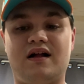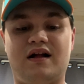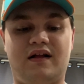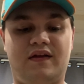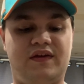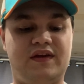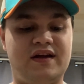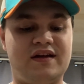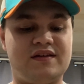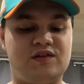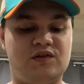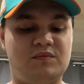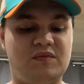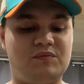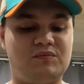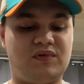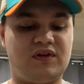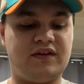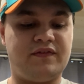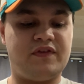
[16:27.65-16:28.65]
He hasn't been
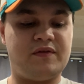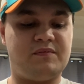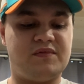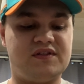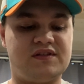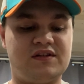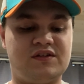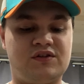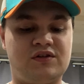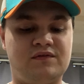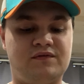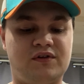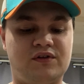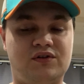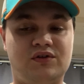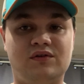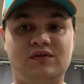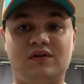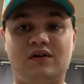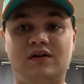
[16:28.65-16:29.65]
playing the position for
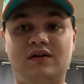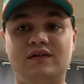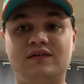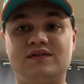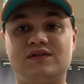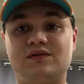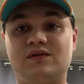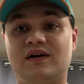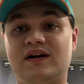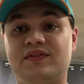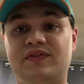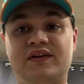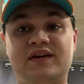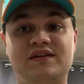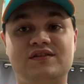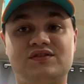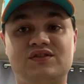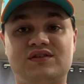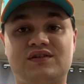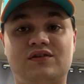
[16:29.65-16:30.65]
too long, so I think
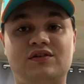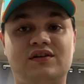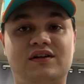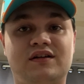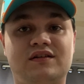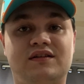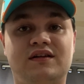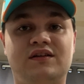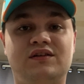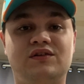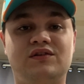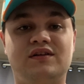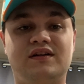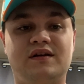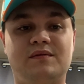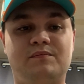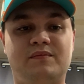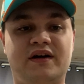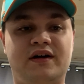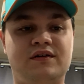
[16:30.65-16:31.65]
he's just going to continue to
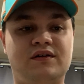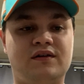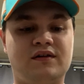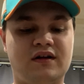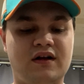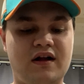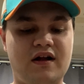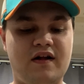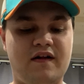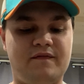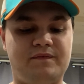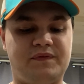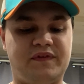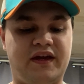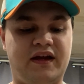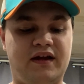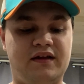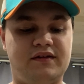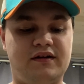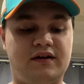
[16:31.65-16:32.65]
get better.
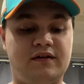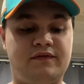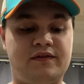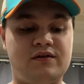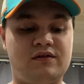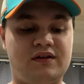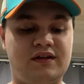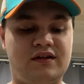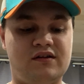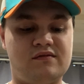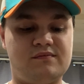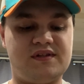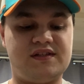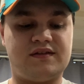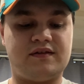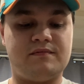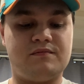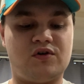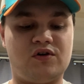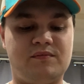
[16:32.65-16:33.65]
And if you want to hear me
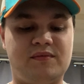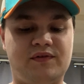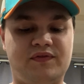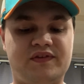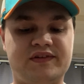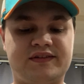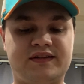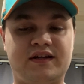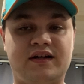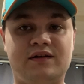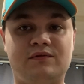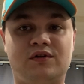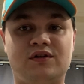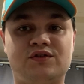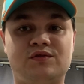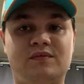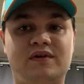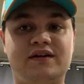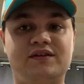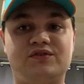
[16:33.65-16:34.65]
say more about this guy,
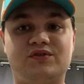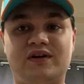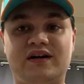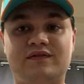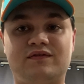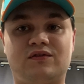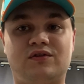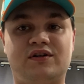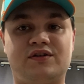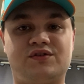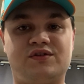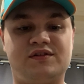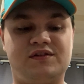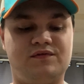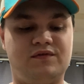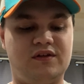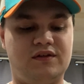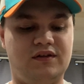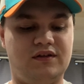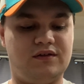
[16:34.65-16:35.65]
watch my draft crushes
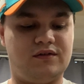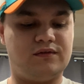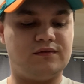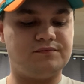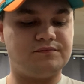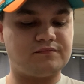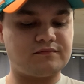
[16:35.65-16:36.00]
video.